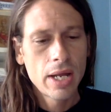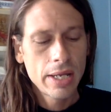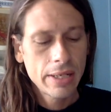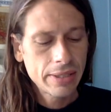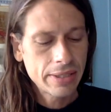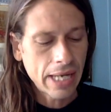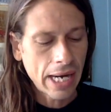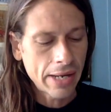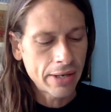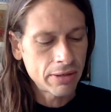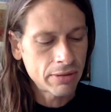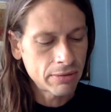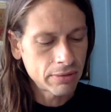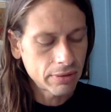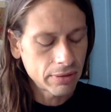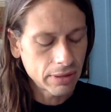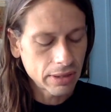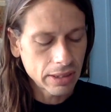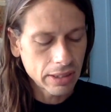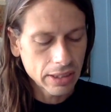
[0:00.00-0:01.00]

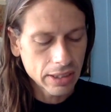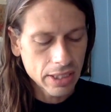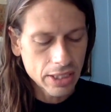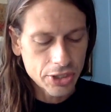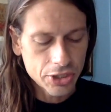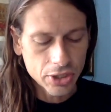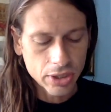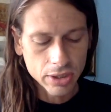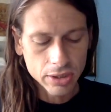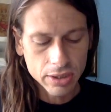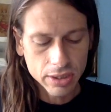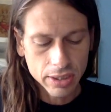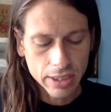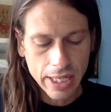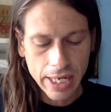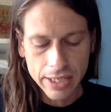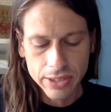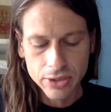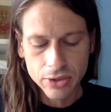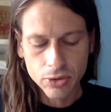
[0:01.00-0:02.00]
saturn conjunct
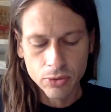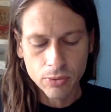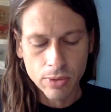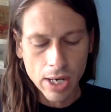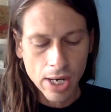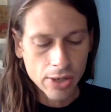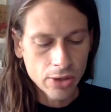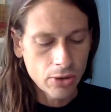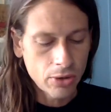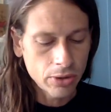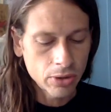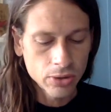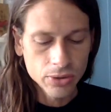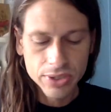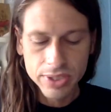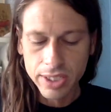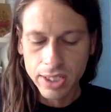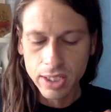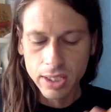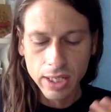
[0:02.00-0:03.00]
K 2 Rahu, you'll
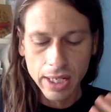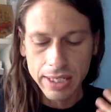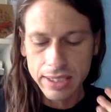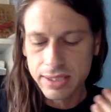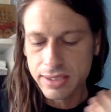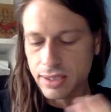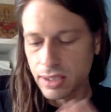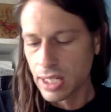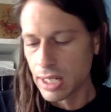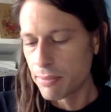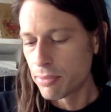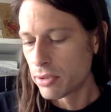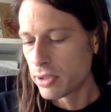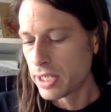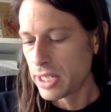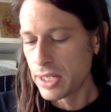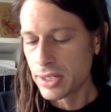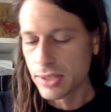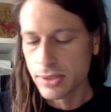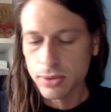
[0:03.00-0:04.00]
see like
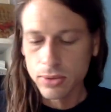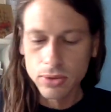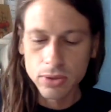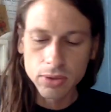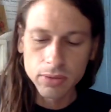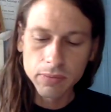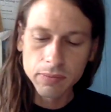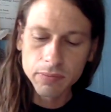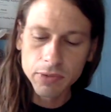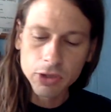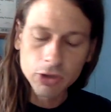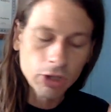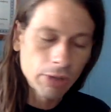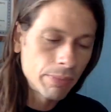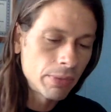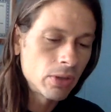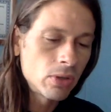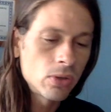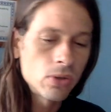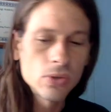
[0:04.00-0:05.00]
celebrities or
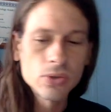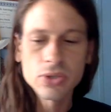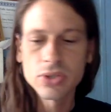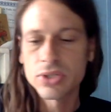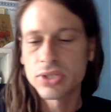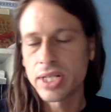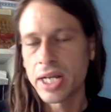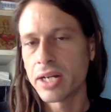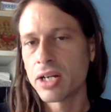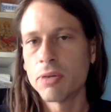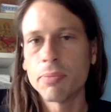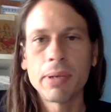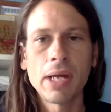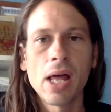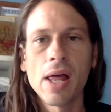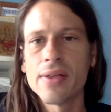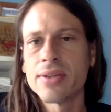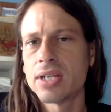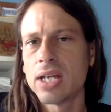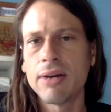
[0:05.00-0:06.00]
criminals or
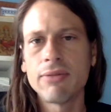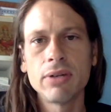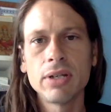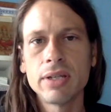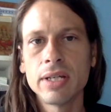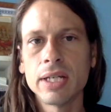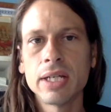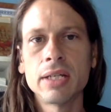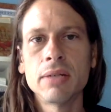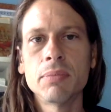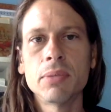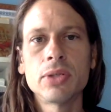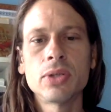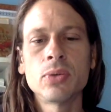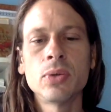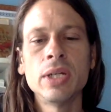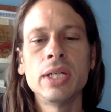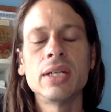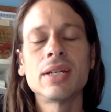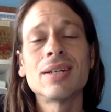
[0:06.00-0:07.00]
psychopaths, everything in
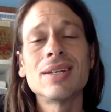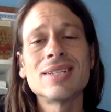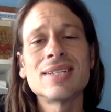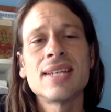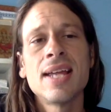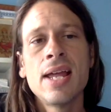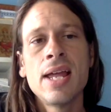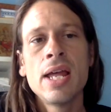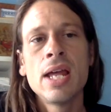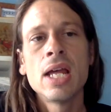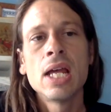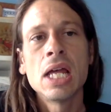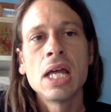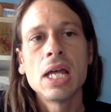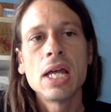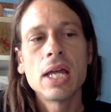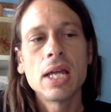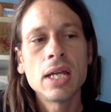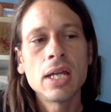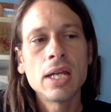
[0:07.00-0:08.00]
between, because
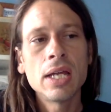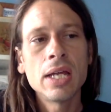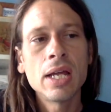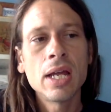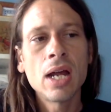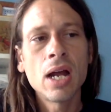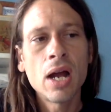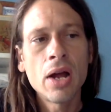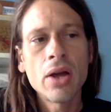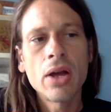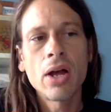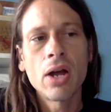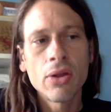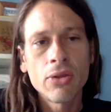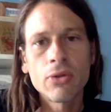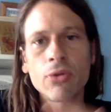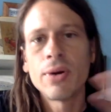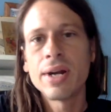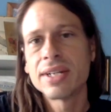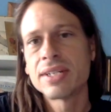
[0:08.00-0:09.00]
uh,
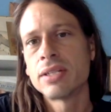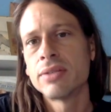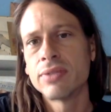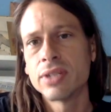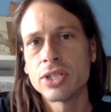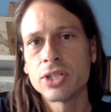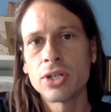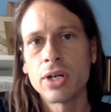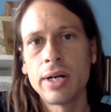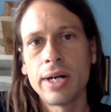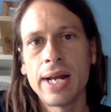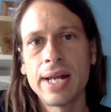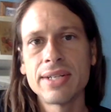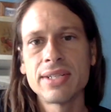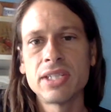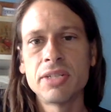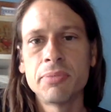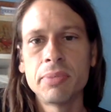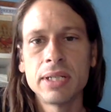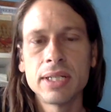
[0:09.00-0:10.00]
the rest of the chart has
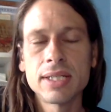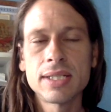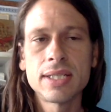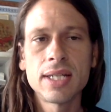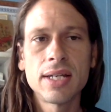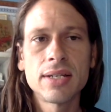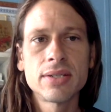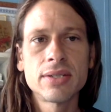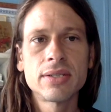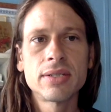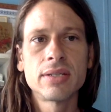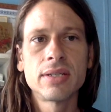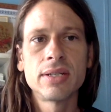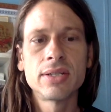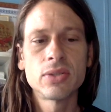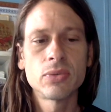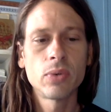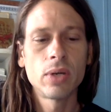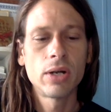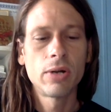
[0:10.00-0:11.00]
to be assessed
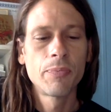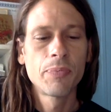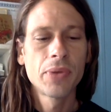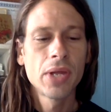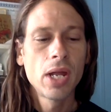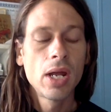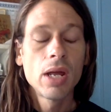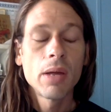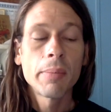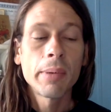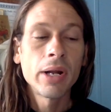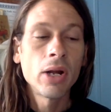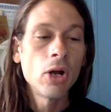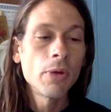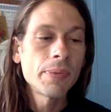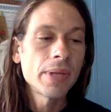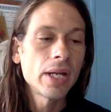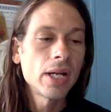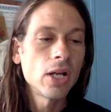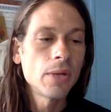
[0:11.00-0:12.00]
as well. But I hope
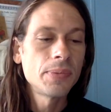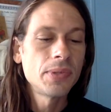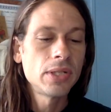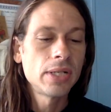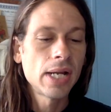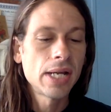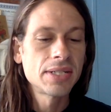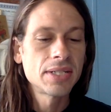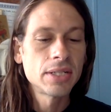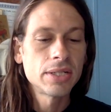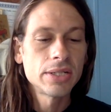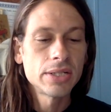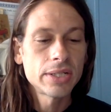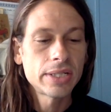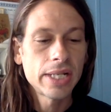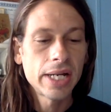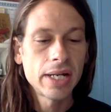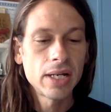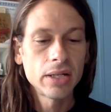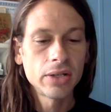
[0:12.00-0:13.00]
that helps you guys
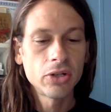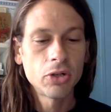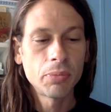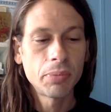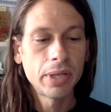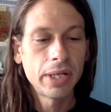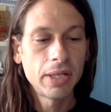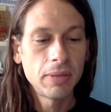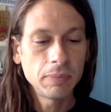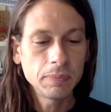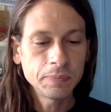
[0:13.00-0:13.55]
understand a little bit.